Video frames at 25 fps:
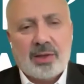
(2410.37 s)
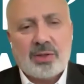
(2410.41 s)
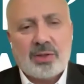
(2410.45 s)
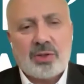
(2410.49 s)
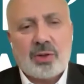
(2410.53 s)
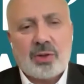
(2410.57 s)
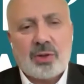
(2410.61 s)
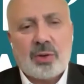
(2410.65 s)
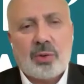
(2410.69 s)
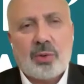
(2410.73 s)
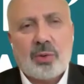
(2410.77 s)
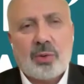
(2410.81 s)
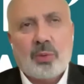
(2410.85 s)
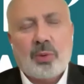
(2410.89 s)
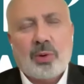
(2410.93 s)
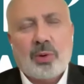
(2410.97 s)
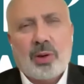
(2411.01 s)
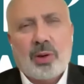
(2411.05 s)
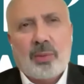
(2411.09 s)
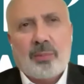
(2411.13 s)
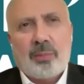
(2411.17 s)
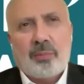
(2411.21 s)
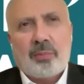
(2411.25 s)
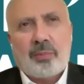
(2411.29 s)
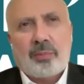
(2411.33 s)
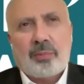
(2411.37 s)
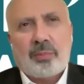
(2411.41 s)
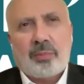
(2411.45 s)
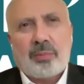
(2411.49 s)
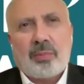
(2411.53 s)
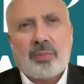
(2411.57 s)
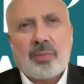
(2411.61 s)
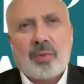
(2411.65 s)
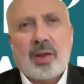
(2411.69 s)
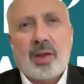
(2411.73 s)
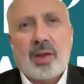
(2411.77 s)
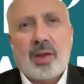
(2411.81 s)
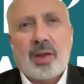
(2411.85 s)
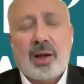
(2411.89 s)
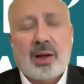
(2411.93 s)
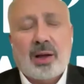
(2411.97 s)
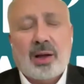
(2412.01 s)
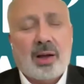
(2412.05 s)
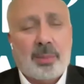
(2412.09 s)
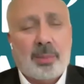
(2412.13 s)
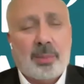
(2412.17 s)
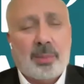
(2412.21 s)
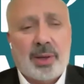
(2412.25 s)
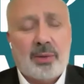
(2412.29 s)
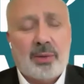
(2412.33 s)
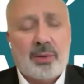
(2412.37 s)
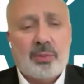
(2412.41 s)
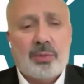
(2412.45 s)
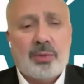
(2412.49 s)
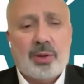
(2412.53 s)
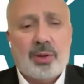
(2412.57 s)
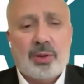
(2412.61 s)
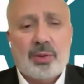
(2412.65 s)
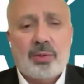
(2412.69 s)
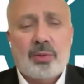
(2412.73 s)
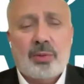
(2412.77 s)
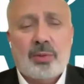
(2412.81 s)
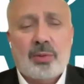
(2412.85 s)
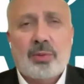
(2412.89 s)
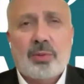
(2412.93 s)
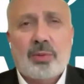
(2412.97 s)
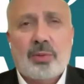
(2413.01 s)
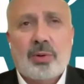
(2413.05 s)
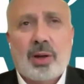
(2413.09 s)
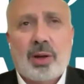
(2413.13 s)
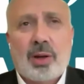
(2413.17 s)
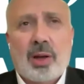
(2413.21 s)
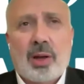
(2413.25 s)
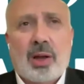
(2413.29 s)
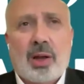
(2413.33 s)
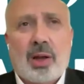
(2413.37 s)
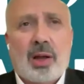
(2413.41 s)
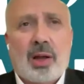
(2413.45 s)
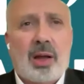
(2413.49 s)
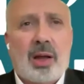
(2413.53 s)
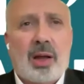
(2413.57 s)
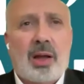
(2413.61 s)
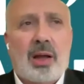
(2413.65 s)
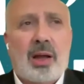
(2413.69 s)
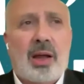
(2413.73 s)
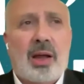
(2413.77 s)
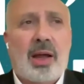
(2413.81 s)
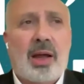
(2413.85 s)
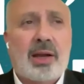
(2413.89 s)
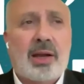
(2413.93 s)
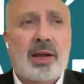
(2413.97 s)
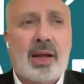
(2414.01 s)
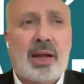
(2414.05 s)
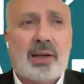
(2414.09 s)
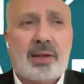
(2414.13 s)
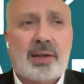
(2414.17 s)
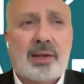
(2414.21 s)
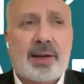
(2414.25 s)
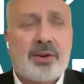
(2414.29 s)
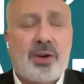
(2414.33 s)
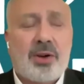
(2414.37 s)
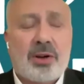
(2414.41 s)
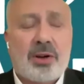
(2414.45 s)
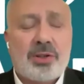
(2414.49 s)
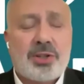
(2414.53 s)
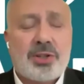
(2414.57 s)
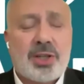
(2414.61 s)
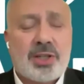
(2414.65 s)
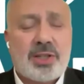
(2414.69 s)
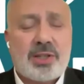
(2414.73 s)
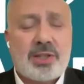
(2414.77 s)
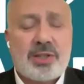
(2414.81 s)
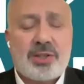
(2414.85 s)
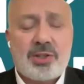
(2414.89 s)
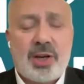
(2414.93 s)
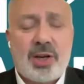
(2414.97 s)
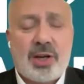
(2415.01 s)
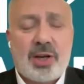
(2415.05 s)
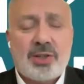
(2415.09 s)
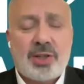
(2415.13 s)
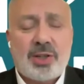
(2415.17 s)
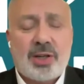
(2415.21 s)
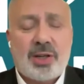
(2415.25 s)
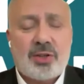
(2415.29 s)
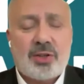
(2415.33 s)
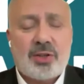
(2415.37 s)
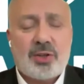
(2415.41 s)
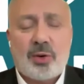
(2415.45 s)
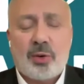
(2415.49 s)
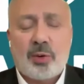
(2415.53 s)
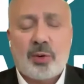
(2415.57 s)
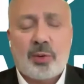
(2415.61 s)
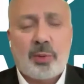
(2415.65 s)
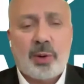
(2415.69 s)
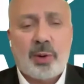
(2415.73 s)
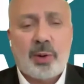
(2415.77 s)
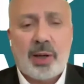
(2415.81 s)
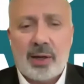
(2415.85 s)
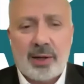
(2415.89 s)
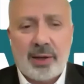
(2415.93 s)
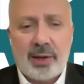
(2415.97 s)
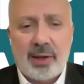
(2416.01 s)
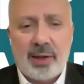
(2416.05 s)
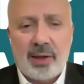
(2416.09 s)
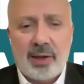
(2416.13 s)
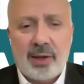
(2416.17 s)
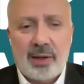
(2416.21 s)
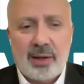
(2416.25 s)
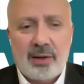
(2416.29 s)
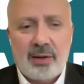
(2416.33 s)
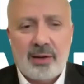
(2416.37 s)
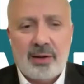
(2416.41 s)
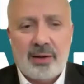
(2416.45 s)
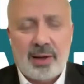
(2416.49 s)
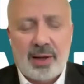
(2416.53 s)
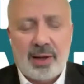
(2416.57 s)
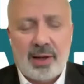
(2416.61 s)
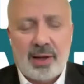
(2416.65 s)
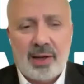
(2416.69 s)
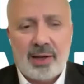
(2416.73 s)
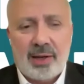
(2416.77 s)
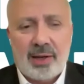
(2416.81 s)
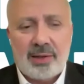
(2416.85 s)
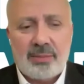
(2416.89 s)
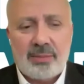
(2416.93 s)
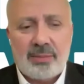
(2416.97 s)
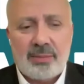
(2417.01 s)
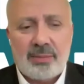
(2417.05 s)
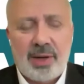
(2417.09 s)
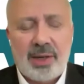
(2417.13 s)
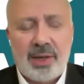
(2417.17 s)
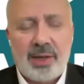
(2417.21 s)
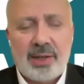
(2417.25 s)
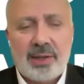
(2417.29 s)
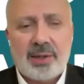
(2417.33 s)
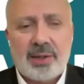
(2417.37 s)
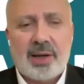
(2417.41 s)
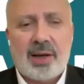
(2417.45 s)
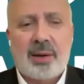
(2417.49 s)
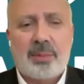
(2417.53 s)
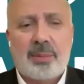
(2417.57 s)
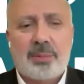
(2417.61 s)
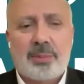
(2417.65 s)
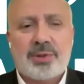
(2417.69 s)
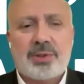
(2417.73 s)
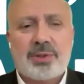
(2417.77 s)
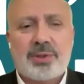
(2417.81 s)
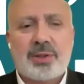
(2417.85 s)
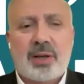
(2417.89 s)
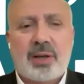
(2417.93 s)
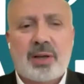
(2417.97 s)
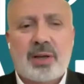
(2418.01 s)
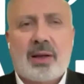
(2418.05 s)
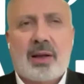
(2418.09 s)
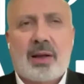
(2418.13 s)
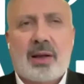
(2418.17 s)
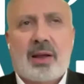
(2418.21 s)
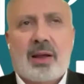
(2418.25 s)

So, yeah, I mean, and technology is changing so quickly that many times